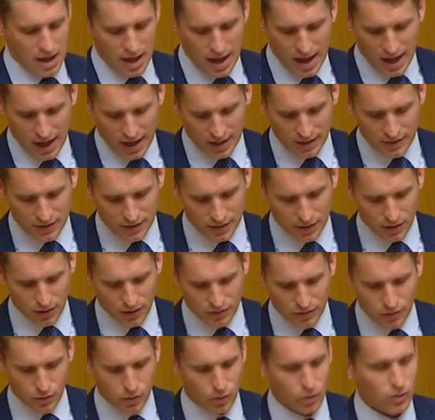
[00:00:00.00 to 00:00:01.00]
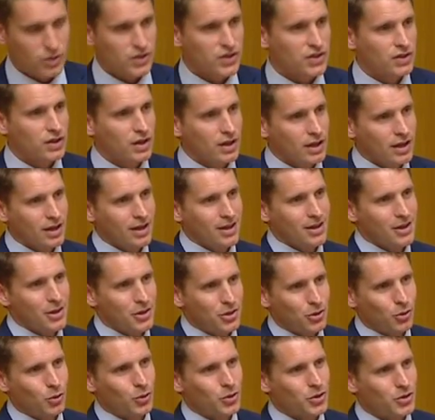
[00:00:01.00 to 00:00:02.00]
And of course,
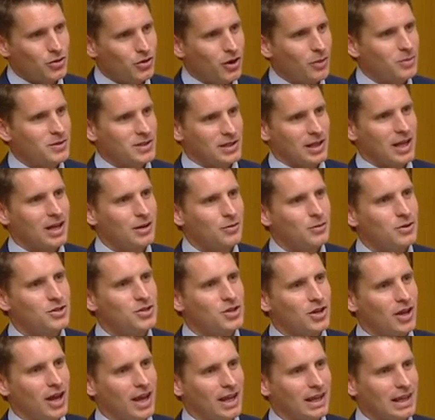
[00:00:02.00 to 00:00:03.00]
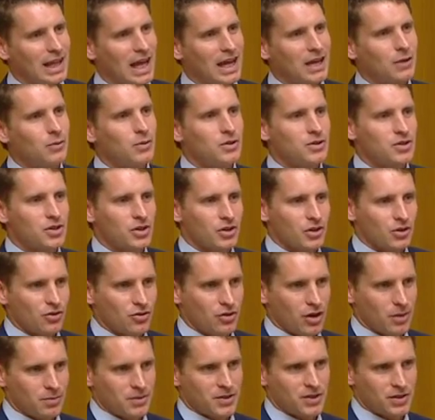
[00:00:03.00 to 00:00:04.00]
thought corrupts language and language
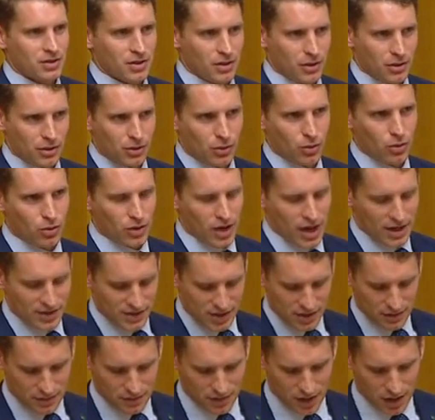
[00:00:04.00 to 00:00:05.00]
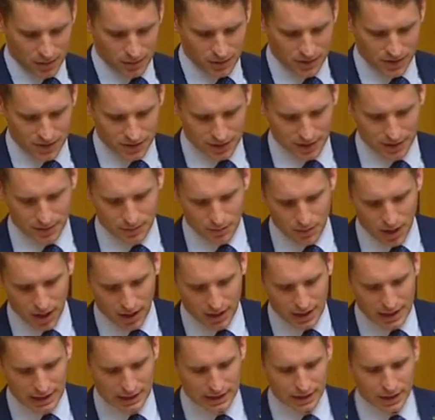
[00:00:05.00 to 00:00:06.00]
corrupts thought, as he famously
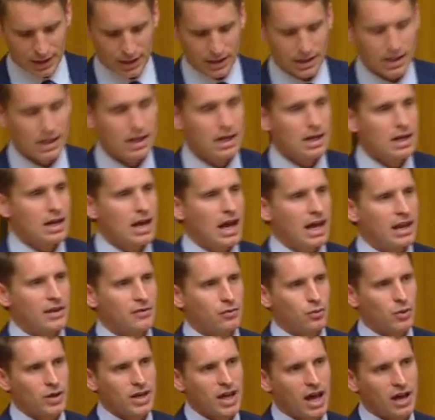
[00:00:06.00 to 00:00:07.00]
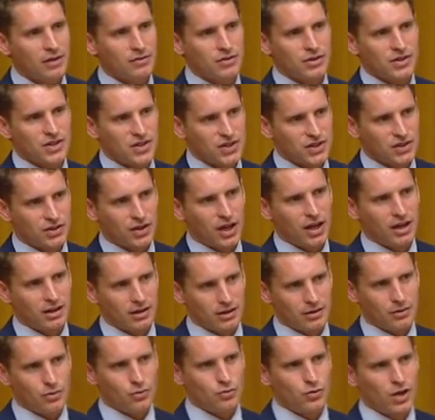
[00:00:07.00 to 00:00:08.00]
made clear. And if we have the state
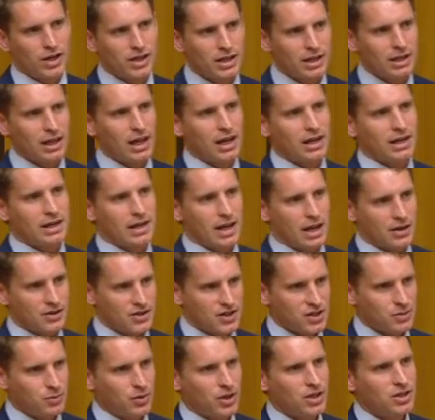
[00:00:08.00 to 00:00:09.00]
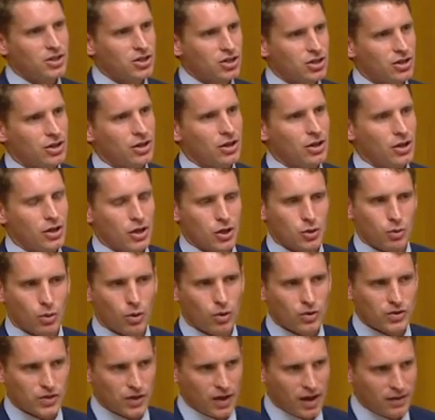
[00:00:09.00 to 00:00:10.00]
regulating our speech, you
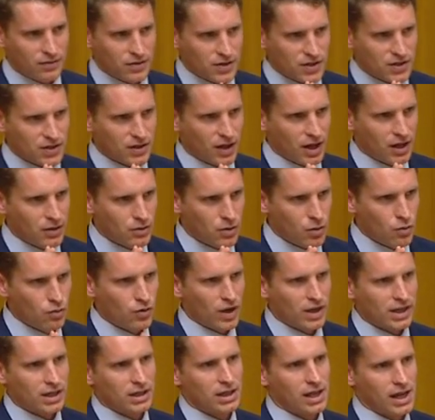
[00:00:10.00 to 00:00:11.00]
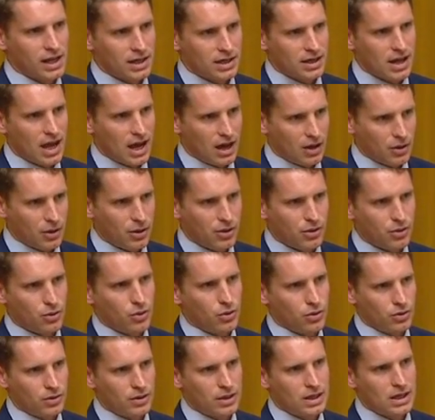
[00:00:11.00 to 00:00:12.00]
also have the state regulating our
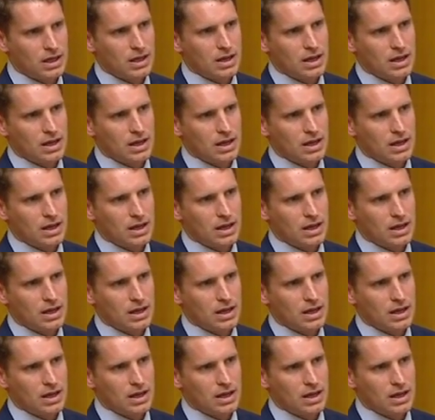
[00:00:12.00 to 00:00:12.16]
thought.